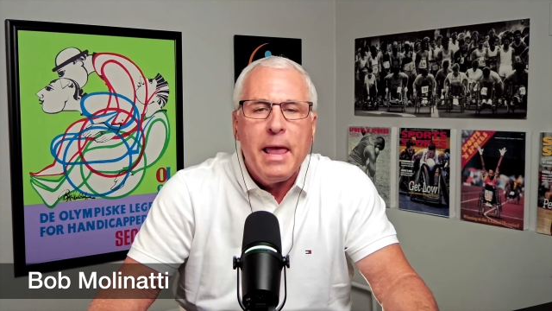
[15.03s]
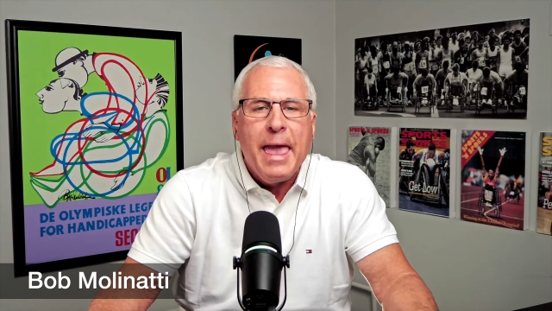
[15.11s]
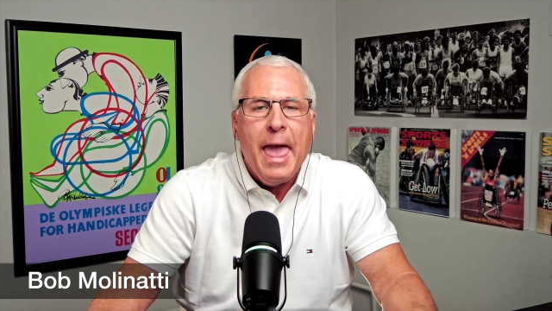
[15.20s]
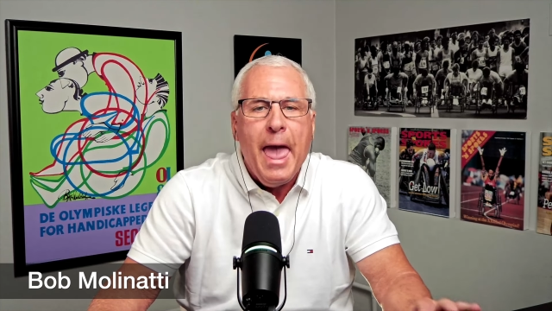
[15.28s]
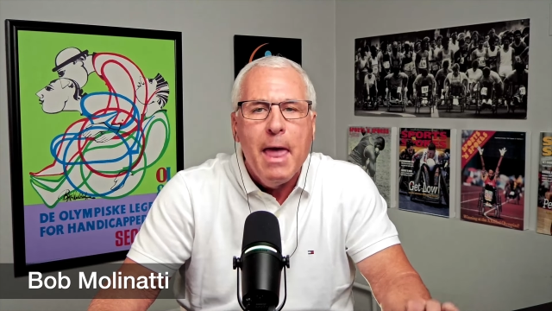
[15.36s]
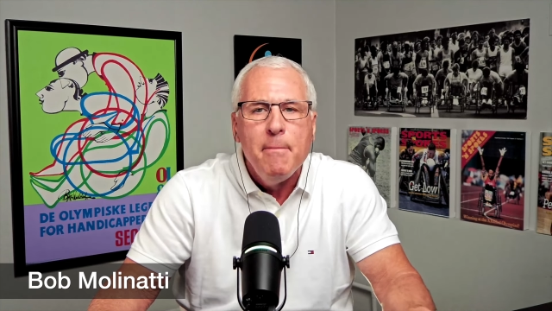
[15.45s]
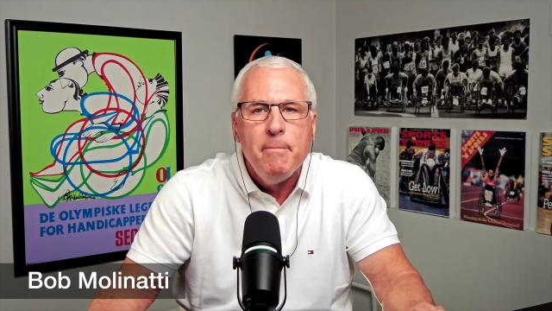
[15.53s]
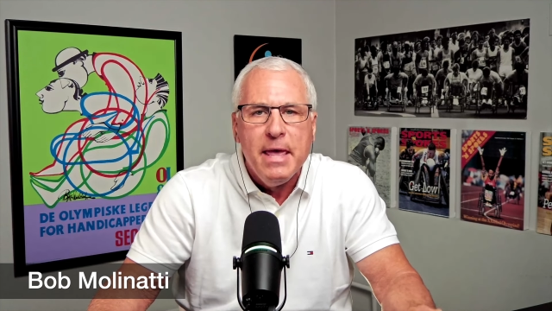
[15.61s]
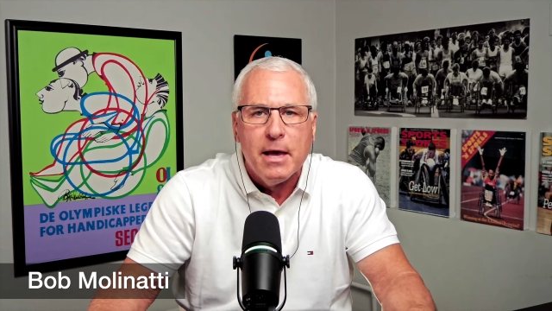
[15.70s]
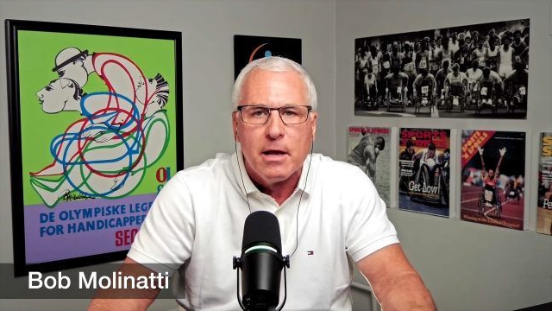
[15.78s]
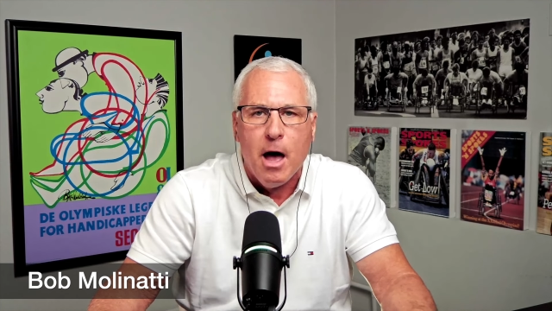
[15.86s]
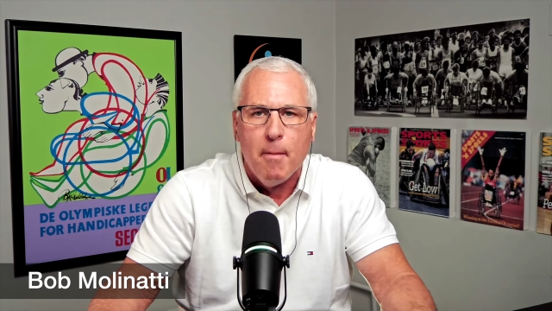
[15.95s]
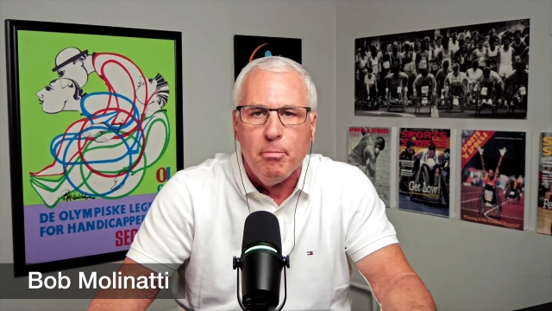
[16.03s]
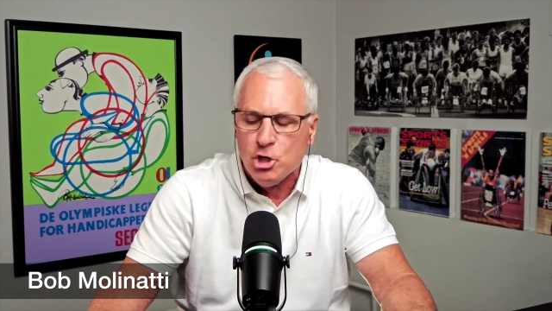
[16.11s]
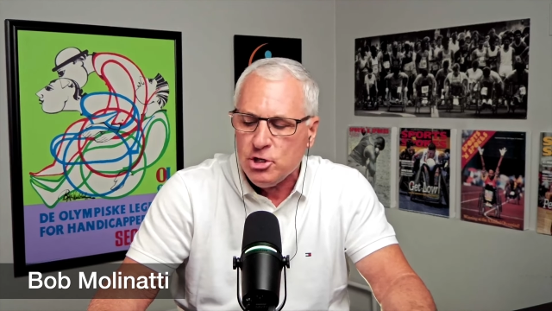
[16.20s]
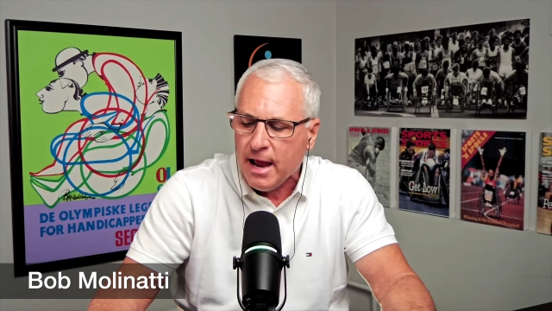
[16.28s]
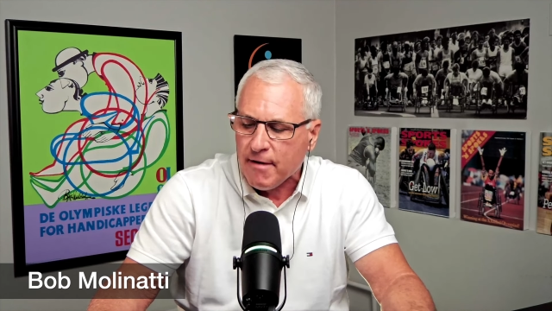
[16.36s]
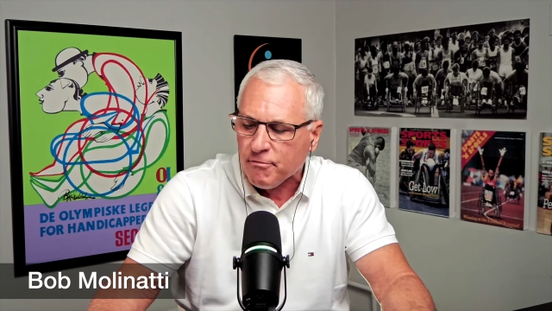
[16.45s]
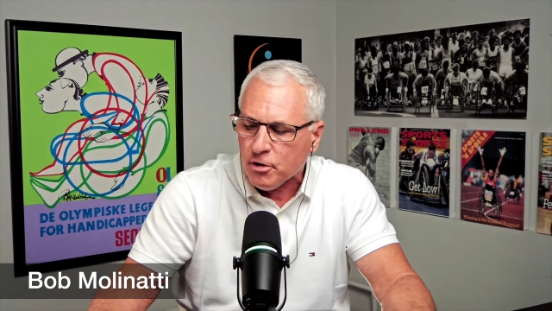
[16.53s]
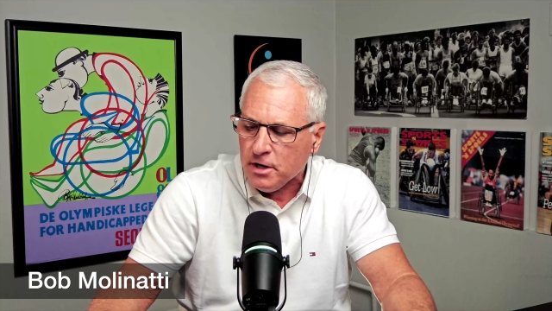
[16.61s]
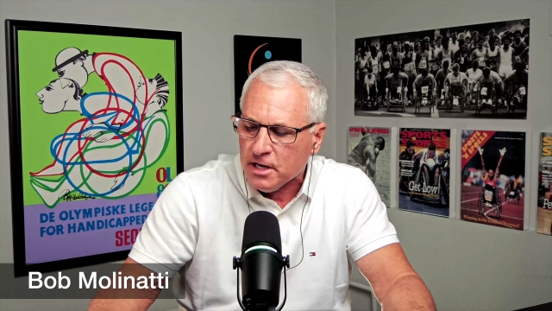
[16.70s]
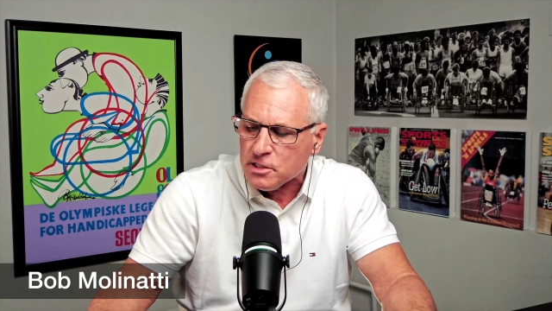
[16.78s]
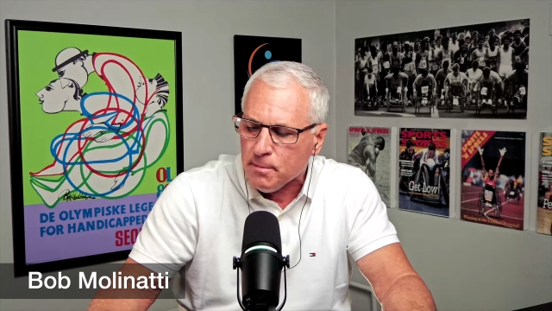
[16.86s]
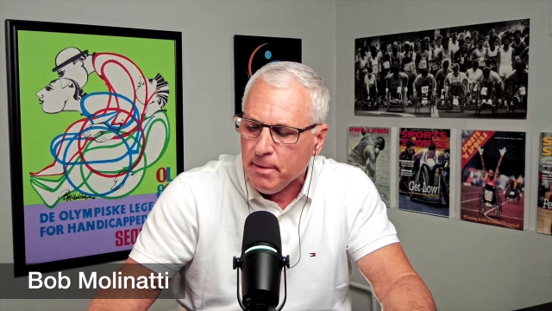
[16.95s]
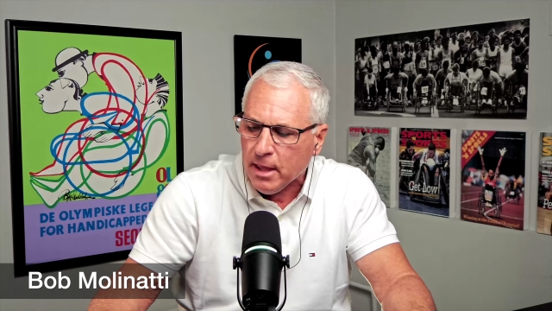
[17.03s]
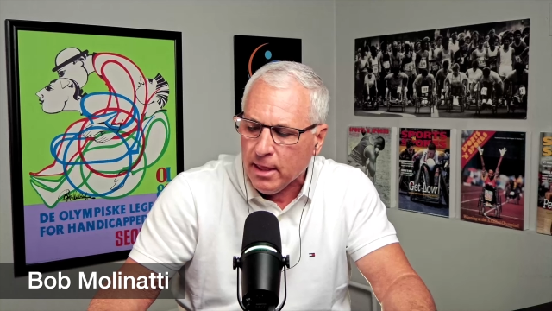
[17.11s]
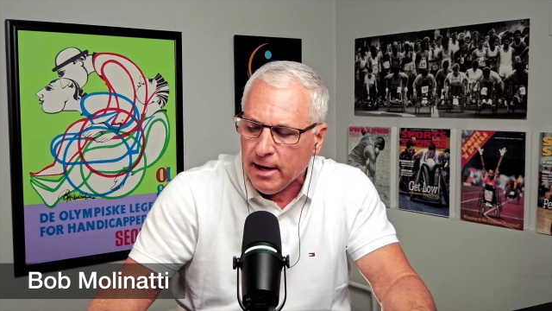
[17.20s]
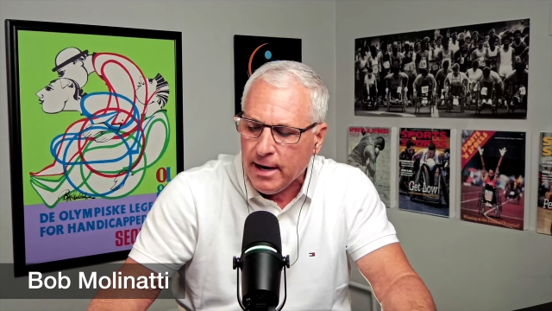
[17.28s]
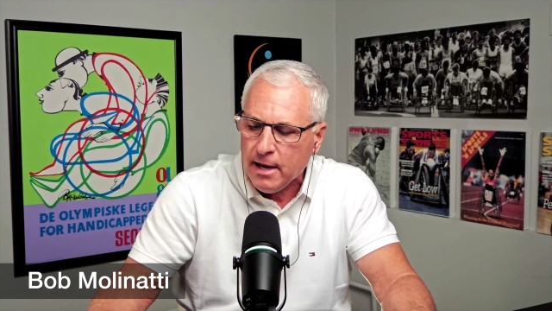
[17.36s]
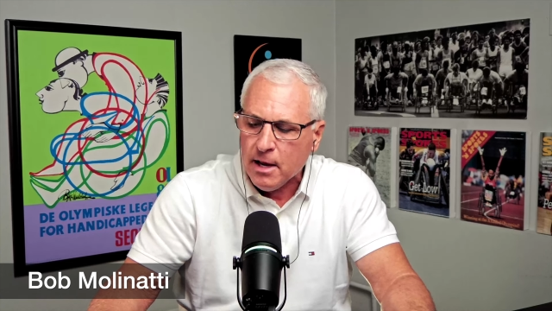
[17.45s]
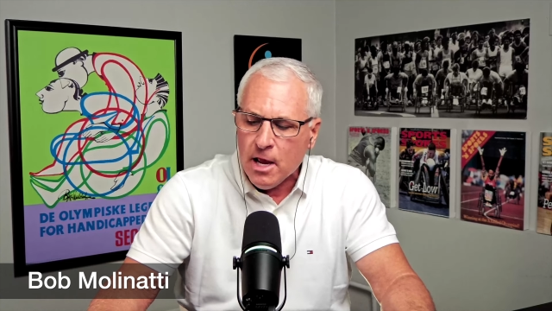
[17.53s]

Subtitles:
can be accomplished after disability,